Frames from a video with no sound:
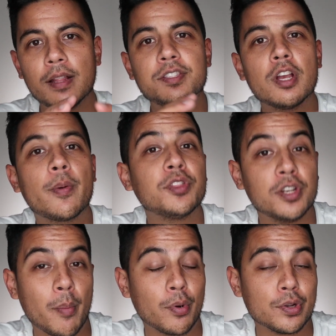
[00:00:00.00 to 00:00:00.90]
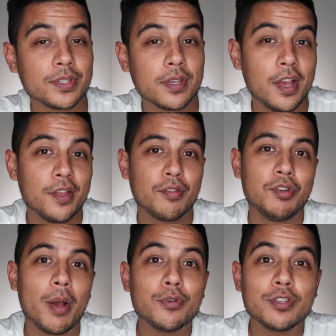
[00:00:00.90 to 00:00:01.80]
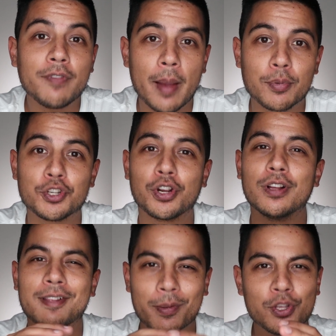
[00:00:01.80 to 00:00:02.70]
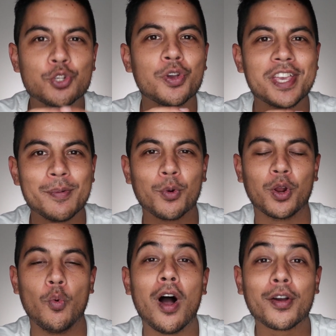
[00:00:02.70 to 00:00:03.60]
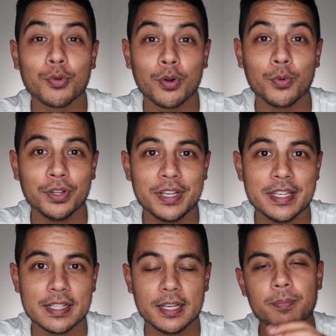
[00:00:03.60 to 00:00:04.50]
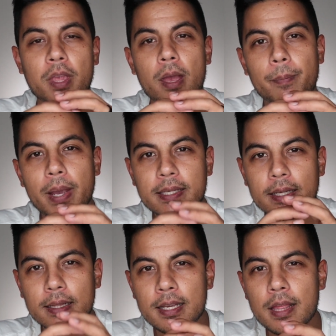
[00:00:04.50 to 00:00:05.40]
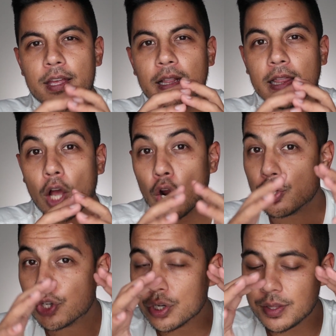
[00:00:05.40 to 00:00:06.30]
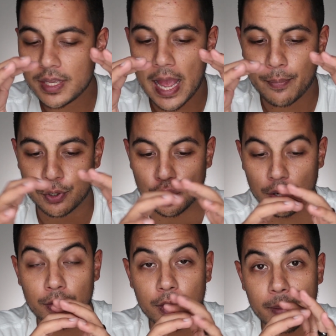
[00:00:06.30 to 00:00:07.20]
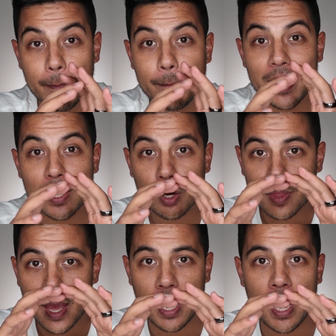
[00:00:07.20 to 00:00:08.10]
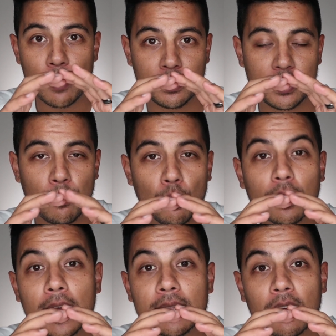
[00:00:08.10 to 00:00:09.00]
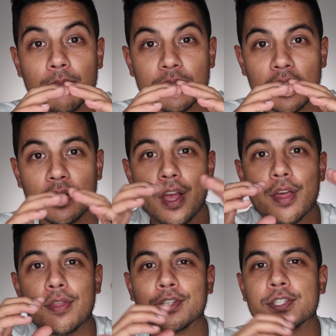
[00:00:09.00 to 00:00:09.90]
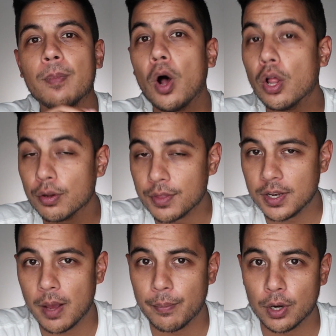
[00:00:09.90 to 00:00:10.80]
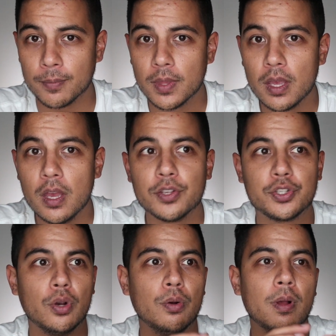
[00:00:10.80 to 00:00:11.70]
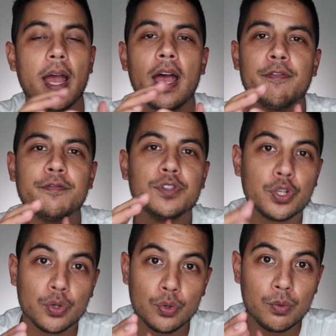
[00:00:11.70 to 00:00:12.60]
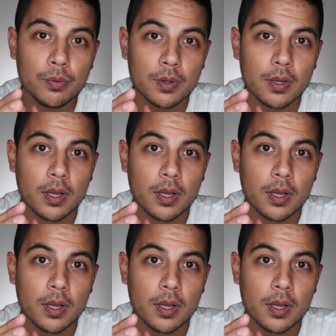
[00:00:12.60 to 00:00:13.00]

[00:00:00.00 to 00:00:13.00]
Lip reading: Now let's talk about the numbers. The numbers of aperture are a little bit tricky, but we're gonna walk through it real easily. Basically, the larger the aperture, the bigger that iris, the more light that comes in, the smaller the number. So f2,